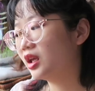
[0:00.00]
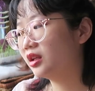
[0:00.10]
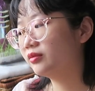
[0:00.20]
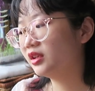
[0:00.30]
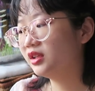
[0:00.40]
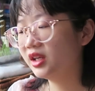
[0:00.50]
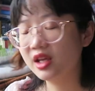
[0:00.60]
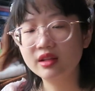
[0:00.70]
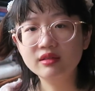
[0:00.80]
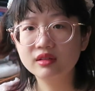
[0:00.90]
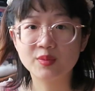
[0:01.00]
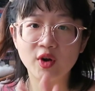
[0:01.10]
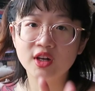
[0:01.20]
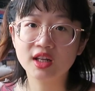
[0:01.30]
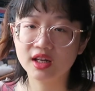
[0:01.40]
And in the end,
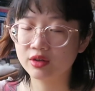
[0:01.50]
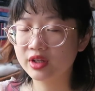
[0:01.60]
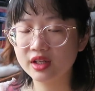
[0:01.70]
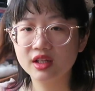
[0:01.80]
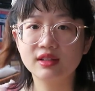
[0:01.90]
spoiler lah, okay,